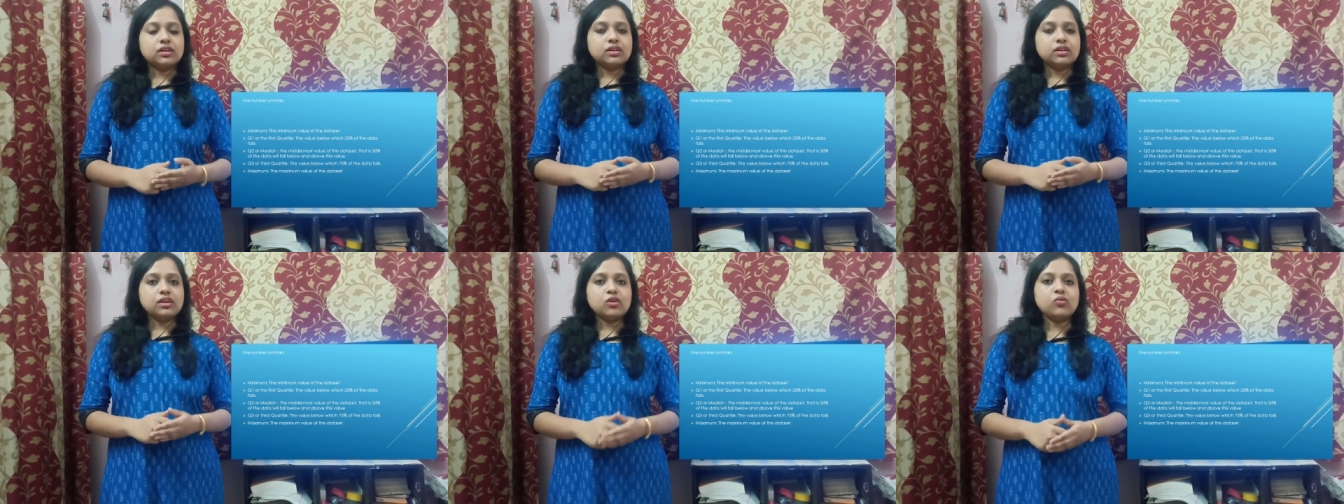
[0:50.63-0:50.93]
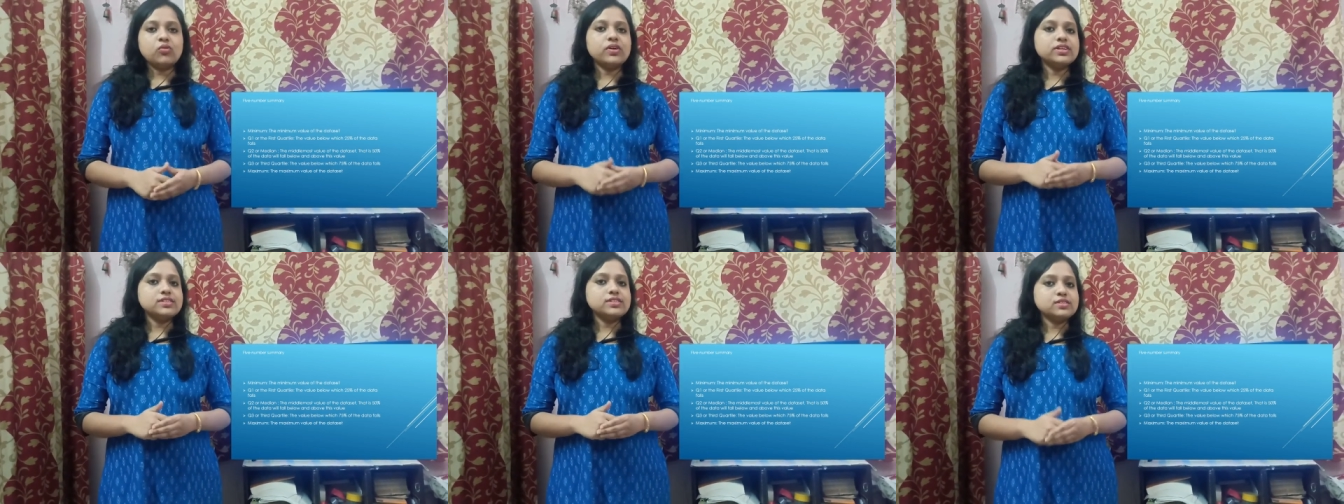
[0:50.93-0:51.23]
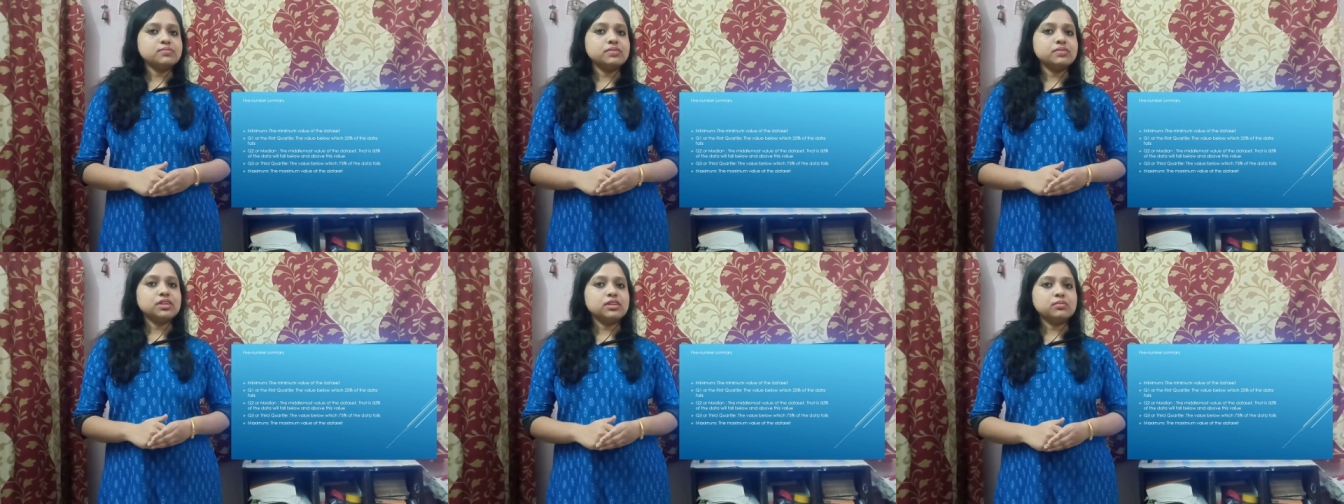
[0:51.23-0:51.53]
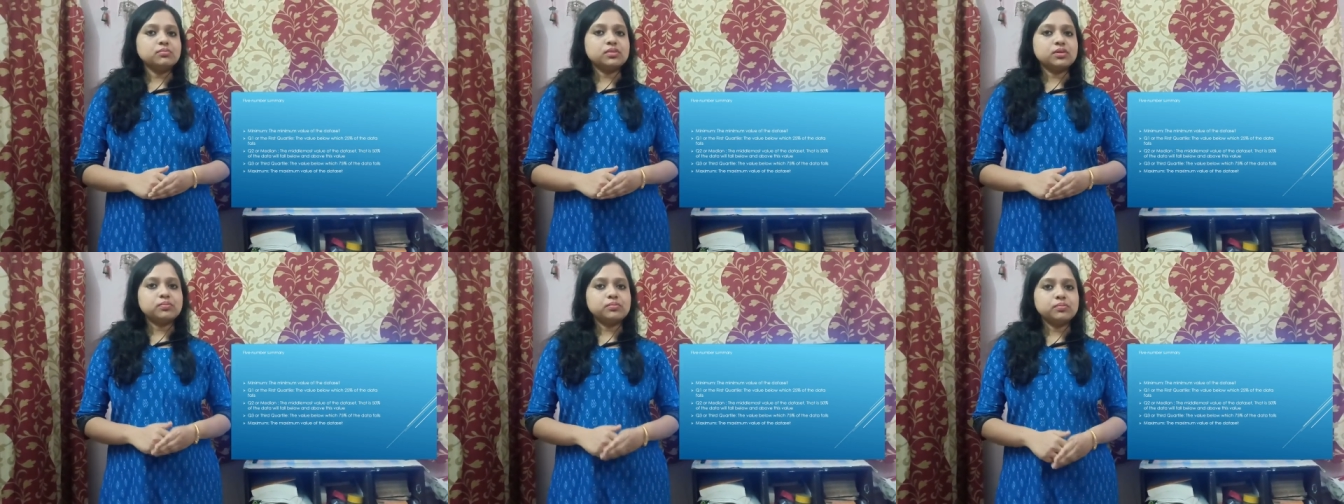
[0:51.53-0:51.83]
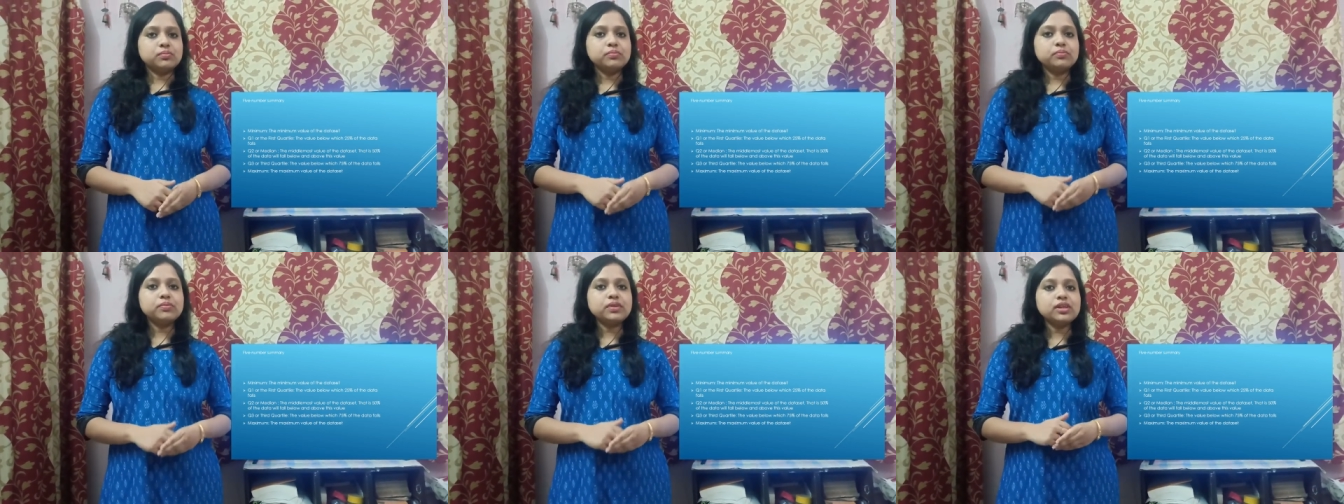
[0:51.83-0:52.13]
Now what is minimum?
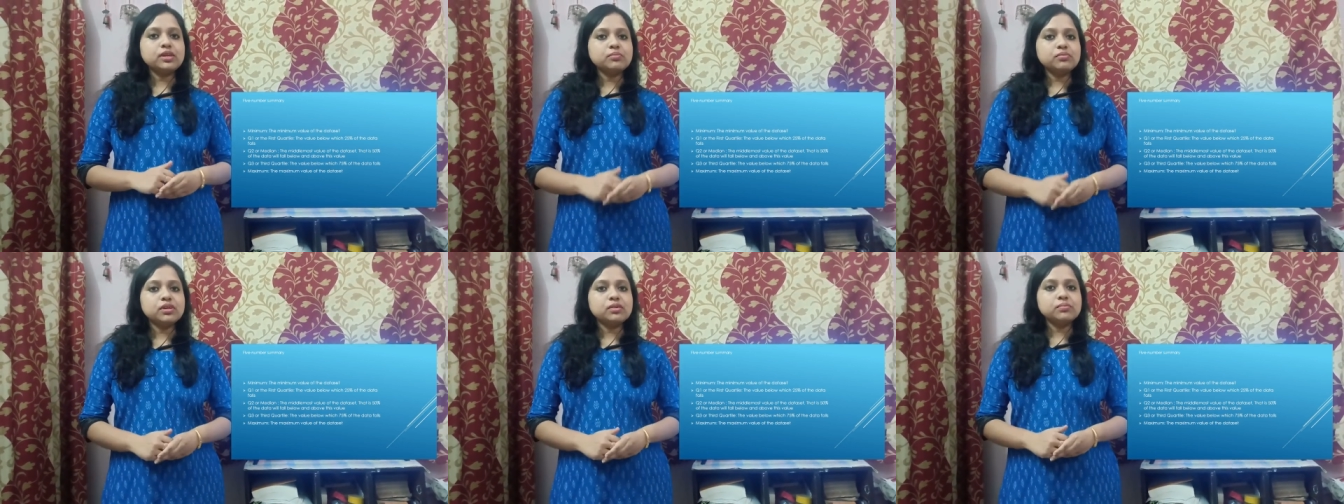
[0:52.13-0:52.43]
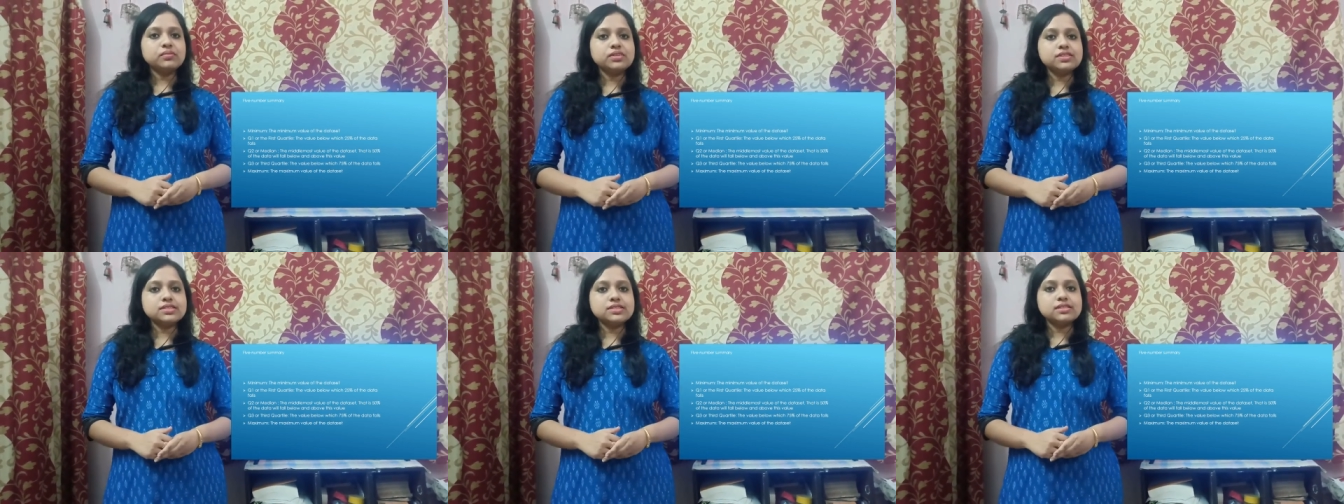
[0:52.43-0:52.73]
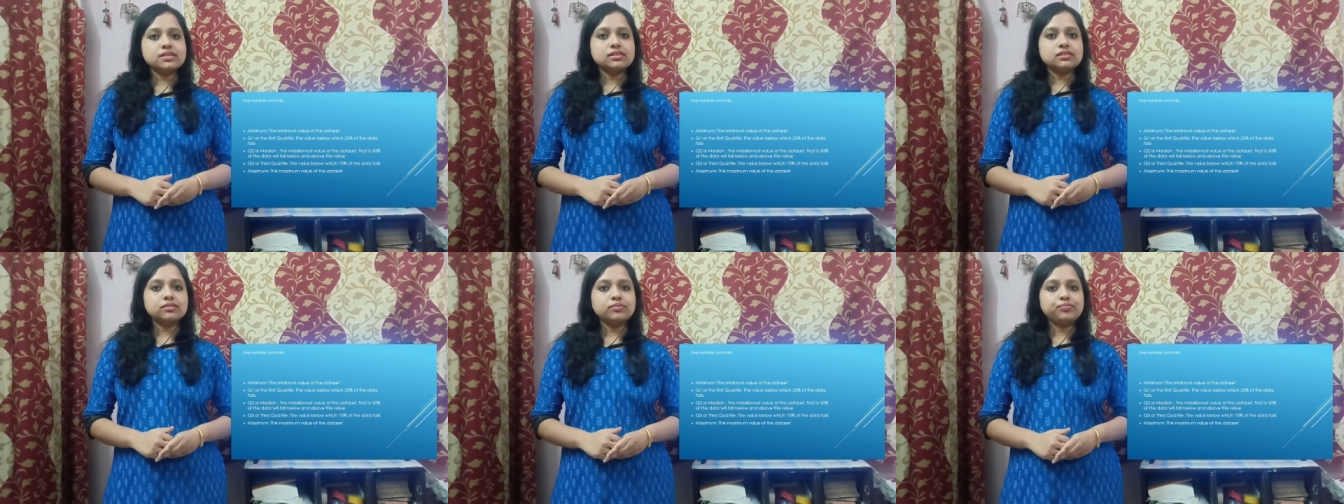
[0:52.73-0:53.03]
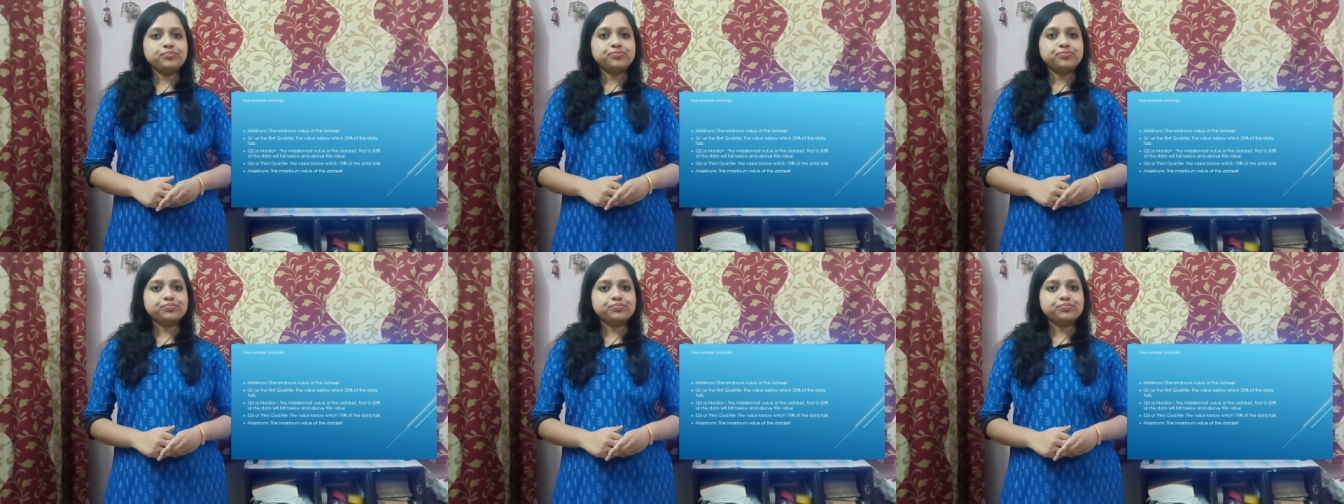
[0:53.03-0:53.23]
Minimum is the